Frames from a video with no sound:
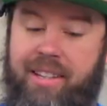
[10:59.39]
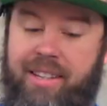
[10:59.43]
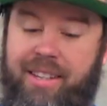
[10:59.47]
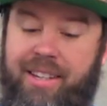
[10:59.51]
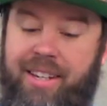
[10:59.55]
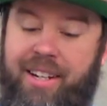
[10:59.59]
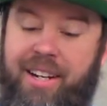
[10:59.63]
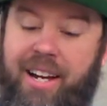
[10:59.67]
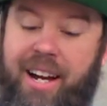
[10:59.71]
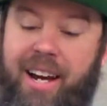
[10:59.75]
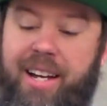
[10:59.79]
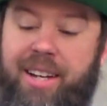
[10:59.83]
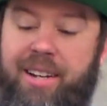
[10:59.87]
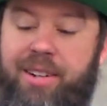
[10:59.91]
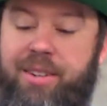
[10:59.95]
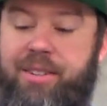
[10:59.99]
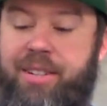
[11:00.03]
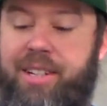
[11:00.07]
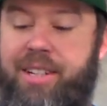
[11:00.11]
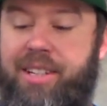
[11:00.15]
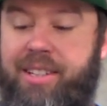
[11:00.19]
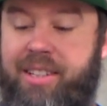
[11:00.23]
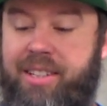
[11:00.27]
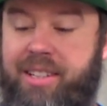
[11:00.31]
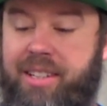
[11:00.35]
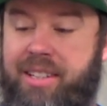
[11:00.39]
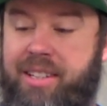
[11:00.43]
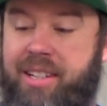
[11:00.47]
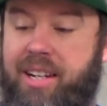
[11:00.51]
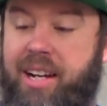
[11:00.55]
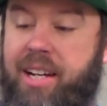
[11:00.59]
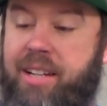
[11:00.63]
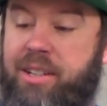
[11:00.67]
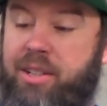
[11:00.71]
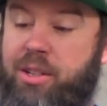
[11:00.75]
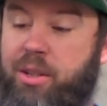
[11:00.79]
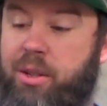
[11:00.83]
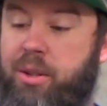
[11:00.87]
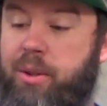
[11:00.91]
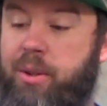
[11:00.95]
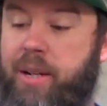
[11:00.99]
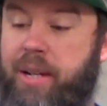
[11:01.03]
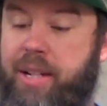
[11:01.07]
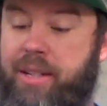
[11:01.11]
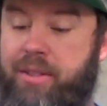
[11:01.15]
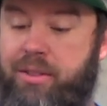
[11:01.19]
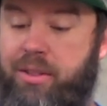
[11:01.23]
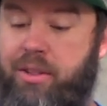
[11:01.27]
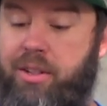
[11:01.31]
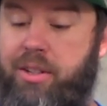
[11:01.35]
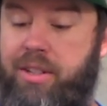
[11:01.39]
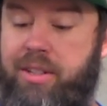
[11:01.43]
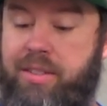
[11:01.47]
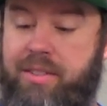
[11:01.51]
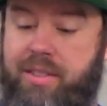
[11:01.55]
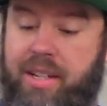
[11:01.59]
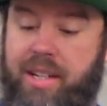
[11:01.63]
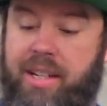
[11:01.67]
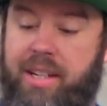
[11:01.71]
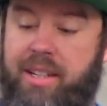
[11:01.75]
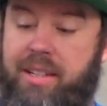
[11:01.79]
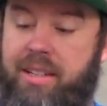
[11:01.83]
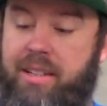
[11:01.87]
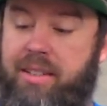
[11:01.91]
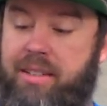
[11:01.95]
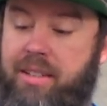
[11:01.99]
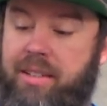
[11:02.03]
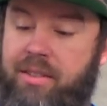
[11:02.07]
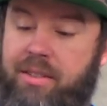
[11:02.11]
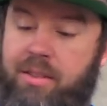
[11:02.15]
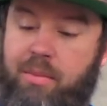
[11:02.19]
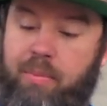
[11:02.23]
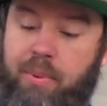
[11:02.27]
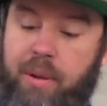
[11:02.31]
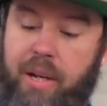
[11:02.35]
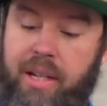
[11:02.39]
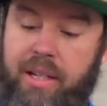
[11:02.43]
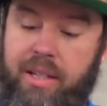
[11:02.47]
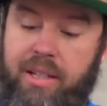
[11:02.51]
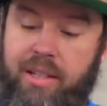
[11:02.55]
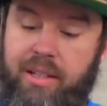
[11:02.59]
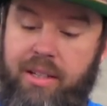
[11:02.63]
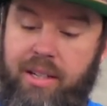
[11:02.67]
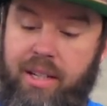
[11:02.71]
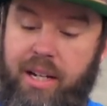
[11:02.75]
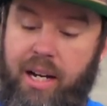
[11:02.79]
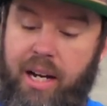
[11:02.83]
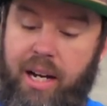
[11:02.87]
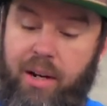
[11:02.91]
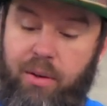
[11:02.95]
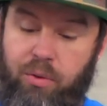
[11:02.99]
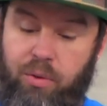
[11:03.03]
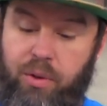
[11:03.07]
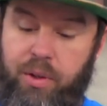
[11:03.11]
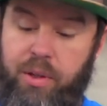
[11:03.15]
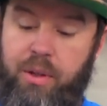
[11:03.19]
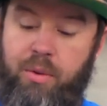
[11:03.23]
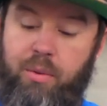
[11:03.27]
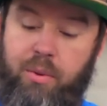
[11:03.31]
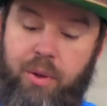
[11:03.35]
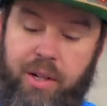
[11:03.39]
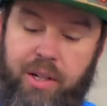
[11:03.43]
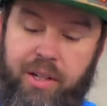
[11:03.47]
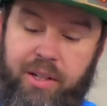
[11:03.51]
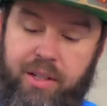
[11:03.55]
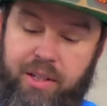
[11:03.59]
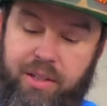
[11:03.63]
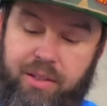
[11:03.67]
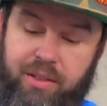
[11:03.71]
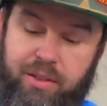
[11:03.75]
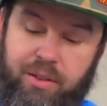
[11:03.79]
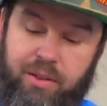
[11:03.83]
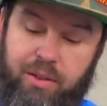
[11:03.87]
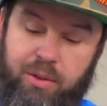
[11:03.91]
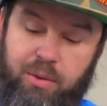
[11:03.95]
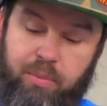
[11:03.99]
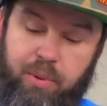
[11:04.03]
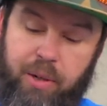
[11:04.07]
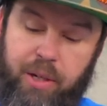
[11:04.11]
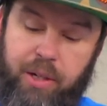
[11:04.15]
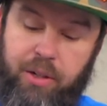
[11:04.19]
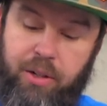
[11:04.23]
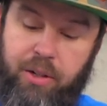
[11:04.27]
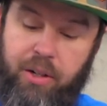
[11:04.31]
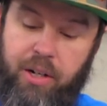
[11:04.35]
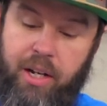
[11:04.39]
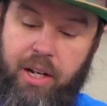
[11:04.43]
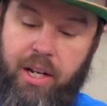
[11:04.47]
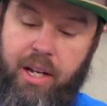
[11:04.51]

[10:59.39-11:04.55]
The Coyote did not do as good as I had anticipated. I really wanted it to do better,